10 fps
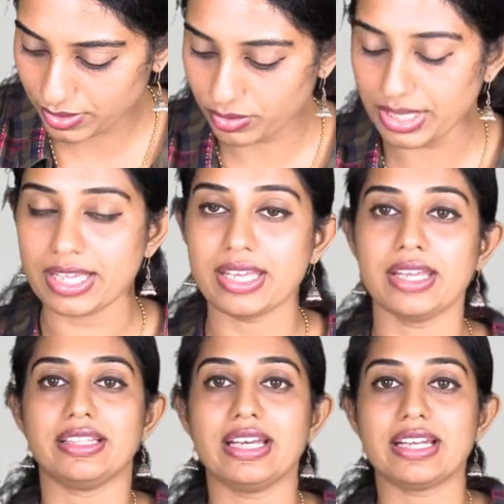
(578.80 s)
Okay.
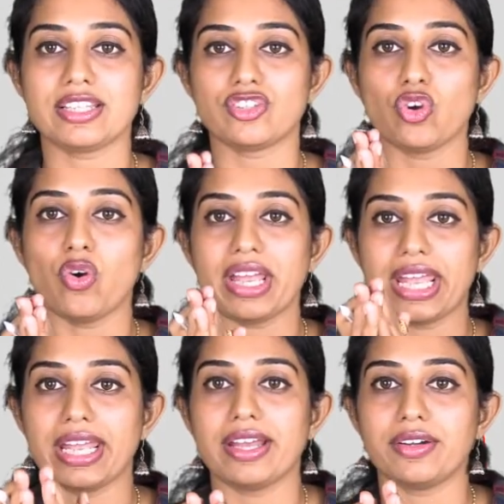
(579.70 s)
There is no
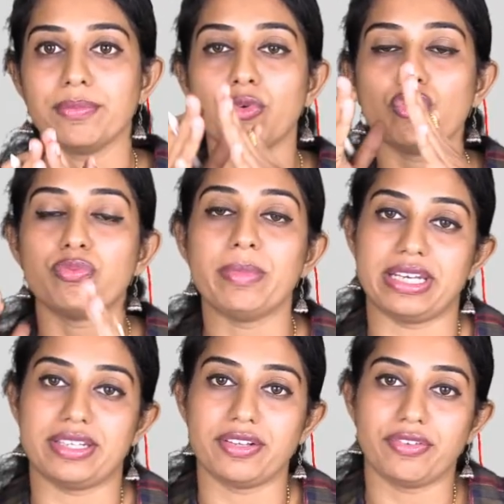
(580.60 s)
air
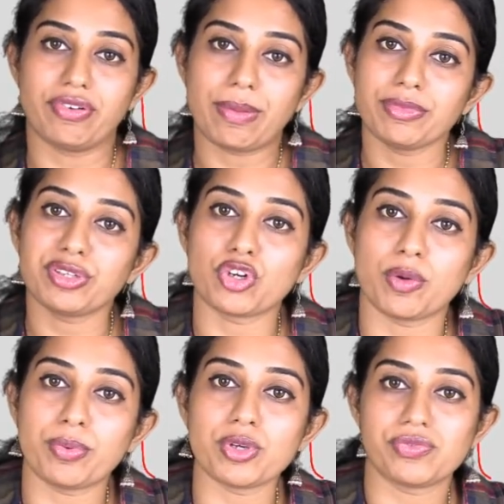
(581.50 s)
movement from the
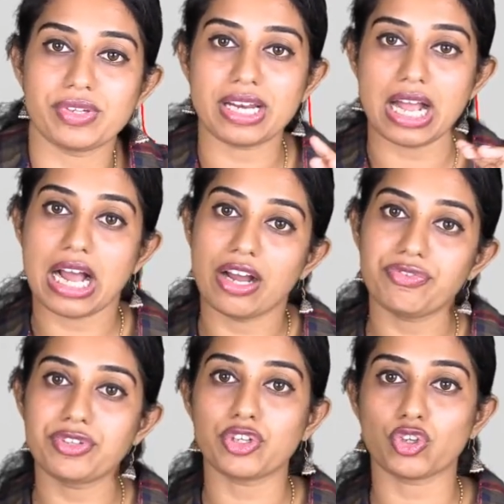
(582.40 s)
troposphere
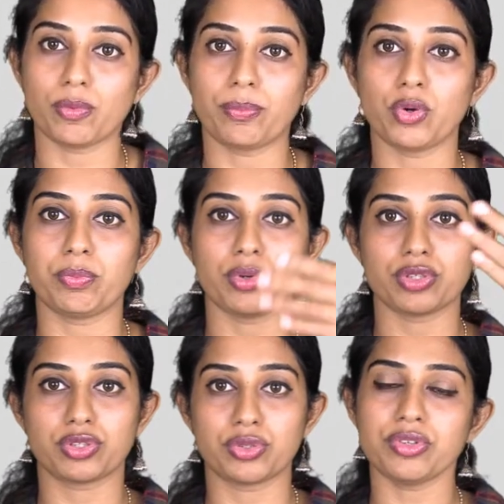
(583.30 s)
after
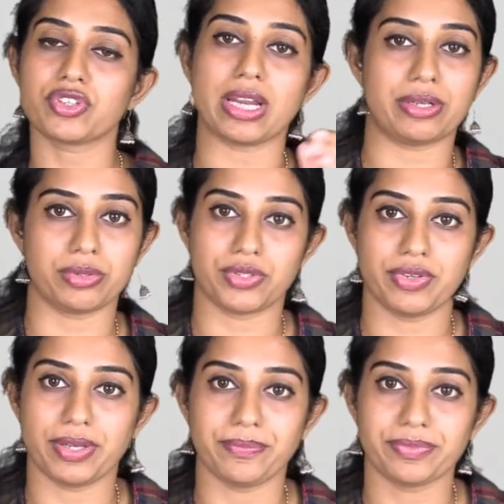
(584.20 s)
tropopause to
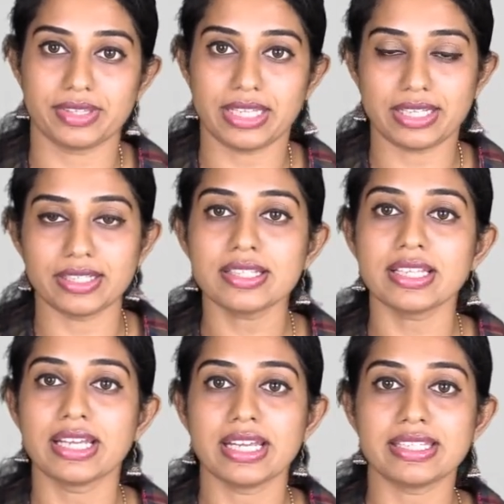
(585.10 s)
stratosphere. That is,
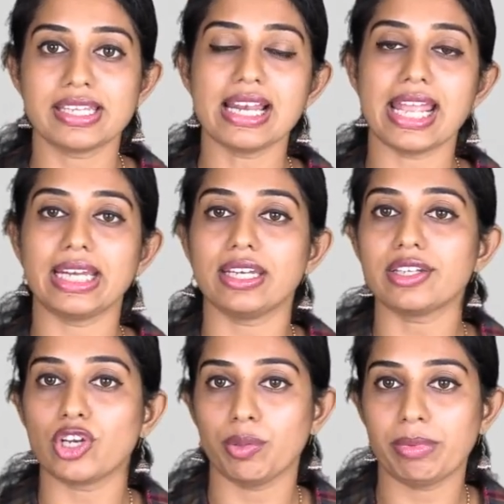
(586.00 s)
till 18
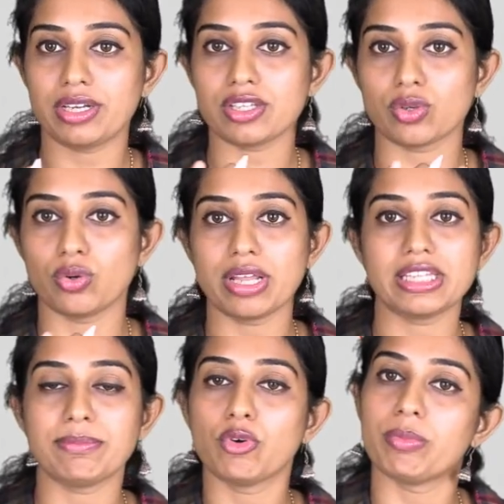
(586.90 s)
kilometers only
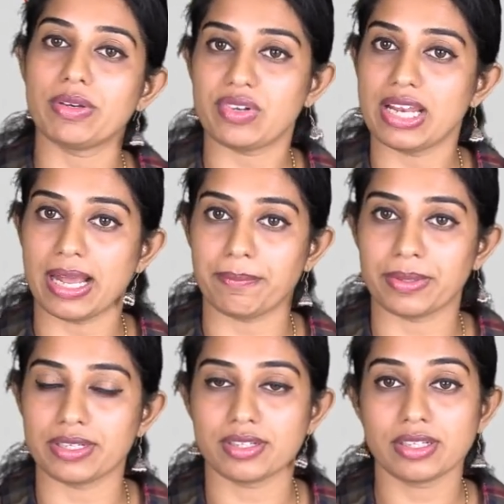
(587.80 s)
the movement will
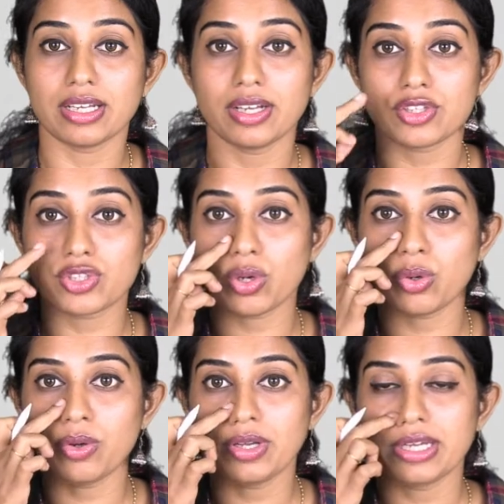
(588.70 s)
happen.
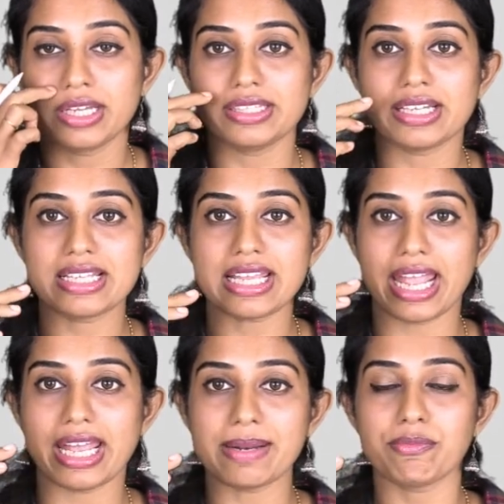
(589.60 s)
So there is
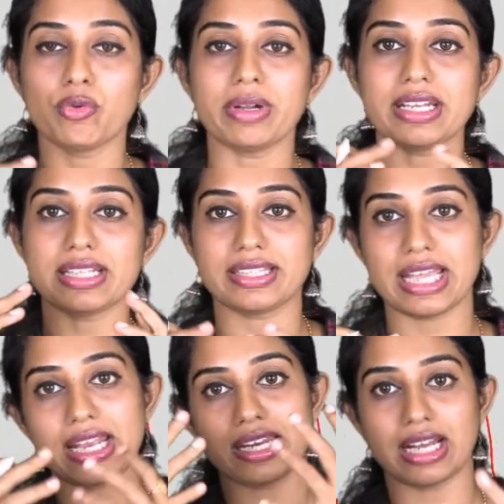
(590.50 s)
air movement is
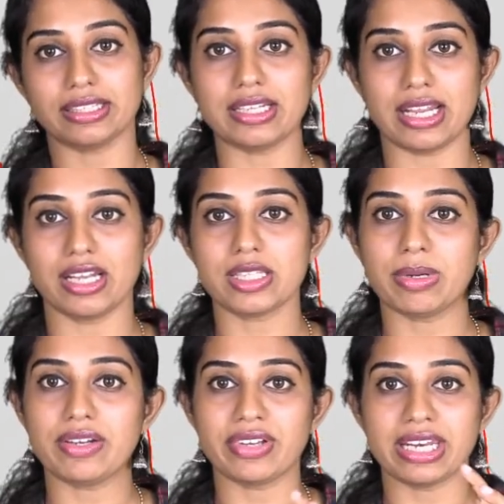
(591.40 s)
there in other layers,
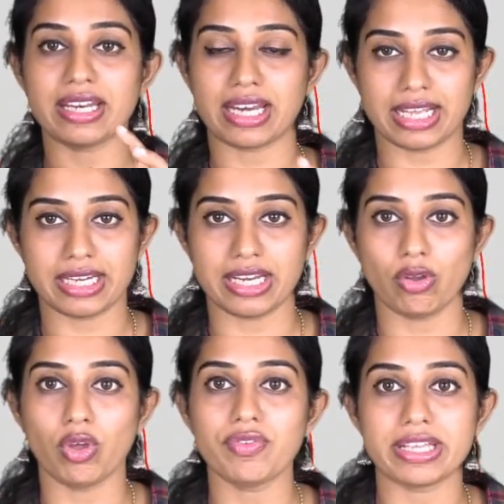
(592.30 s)
but very rarely
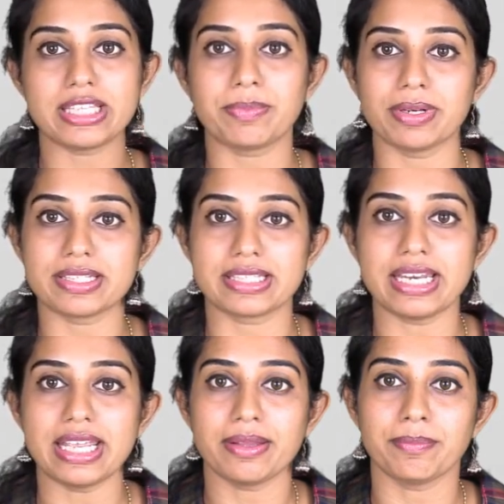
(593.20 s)
or very
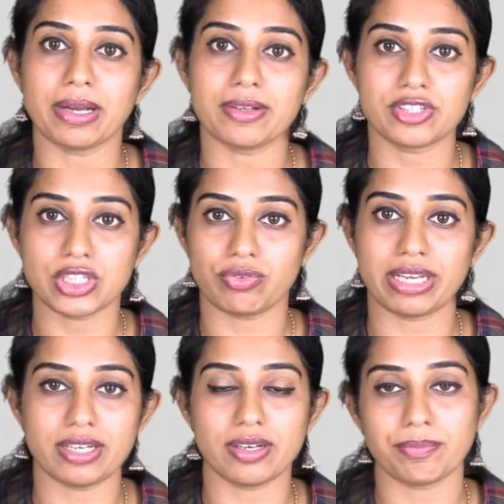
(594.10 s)
sparsely
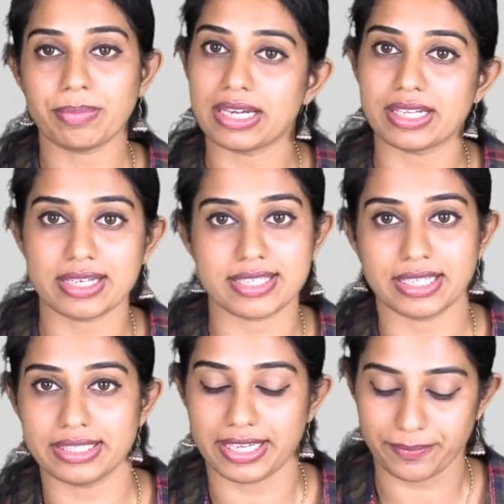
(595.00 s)
situated particles
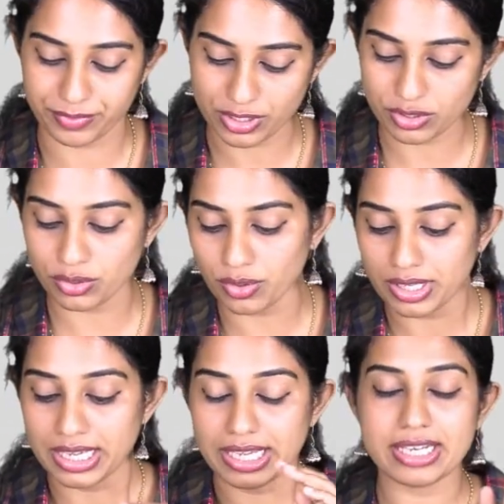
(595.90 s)
are there. So
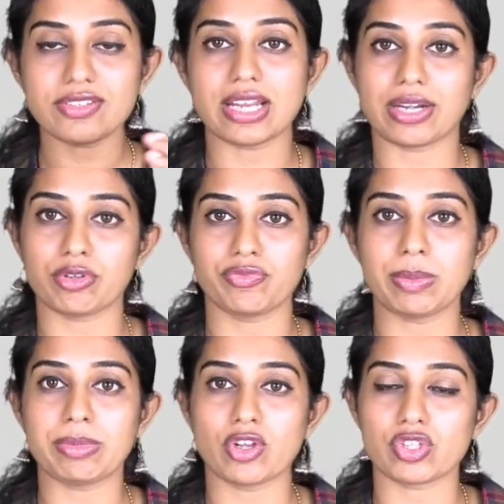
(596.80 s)
in stratosphere,
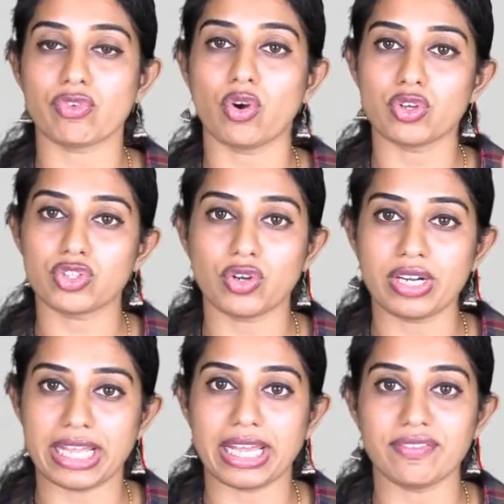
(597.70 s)
because of
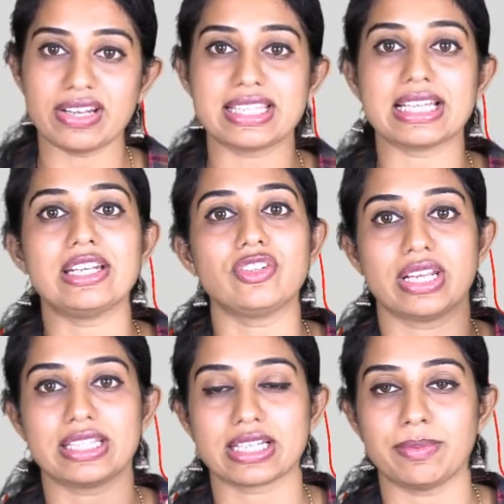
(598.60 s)
ozone layer, when sun
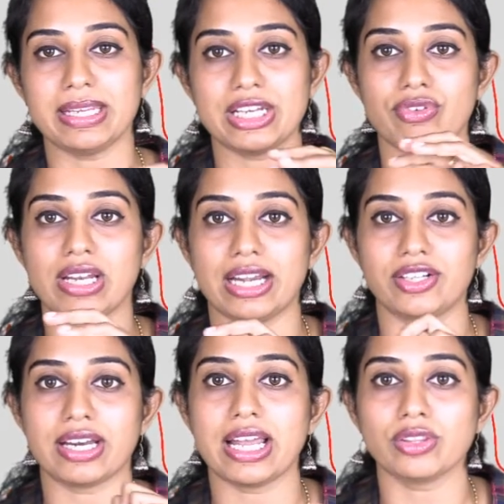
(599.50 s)
rays coming, it will
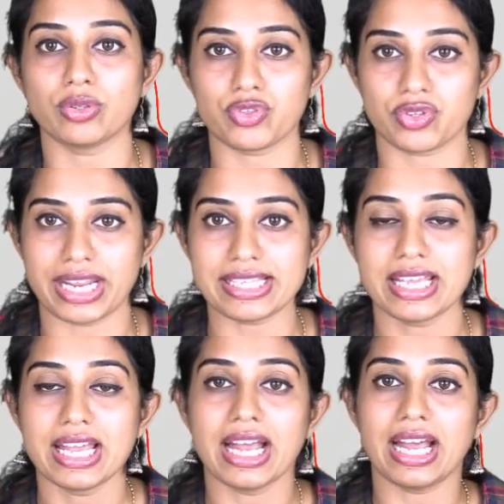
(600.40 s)
attract those rays
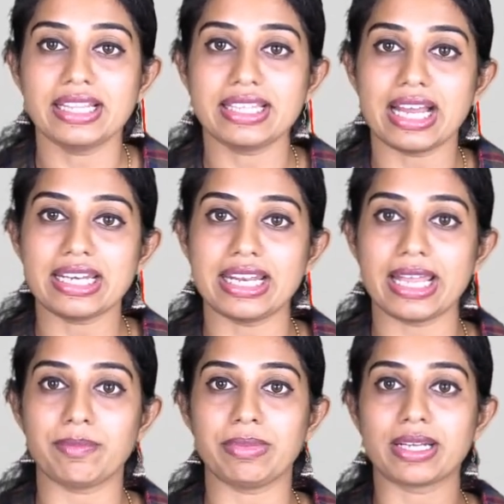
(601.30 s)
and that
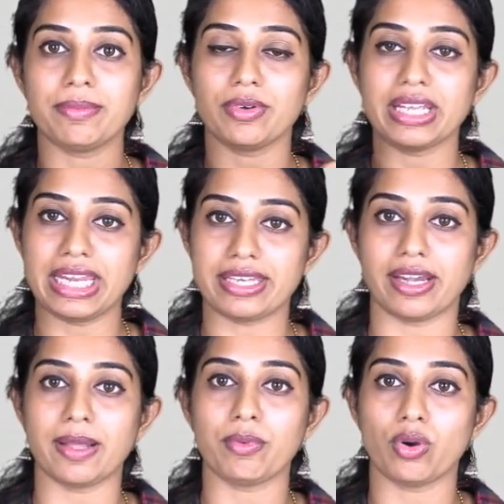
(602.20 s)
layer become
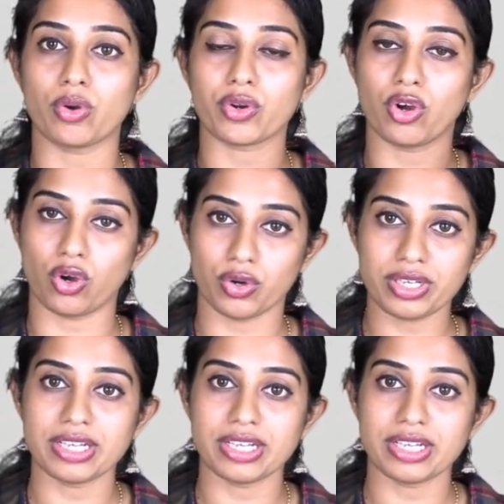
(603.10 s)
heated up or hot